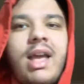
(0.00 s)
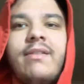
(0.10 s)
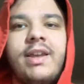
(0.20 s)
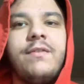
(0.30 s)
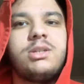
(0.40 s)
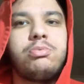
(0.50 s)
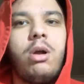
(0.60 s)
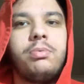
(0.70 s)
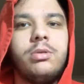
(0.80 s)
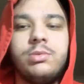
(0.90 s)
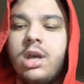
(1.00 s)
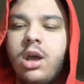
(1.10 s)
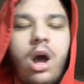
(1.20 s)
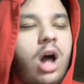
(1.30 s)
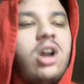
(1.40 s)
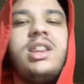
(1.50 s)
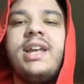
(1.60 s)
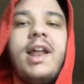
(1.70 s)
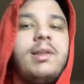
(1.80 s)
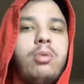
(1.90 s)
give us problems. I don't
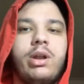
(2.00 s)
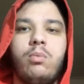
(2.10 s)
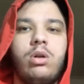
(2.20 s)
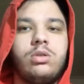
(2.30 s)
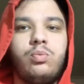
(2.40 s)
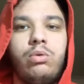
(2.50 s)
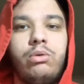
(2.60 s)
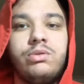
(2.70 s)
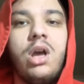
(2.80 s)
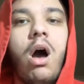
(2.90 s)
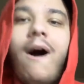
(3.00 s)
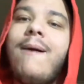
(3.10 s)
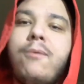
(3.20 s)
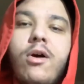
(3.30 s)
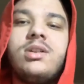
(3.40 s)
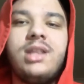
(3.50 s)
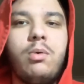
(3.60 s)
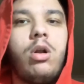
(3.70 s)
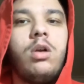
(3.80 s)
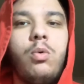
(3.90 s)
think anybody wanted Wolves. I personally
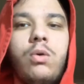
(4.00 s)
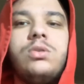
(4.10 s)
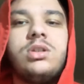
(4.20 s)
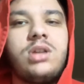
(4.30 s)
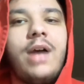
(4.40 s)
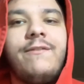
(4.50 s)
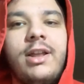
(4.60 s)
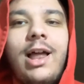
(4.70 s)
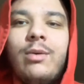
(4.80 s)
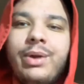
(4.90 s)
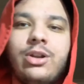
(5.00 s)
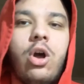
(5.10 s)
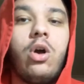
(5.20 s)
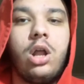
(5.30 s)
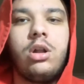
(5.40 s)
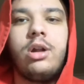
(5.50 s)
wanted Wolves because I feel like we know a lot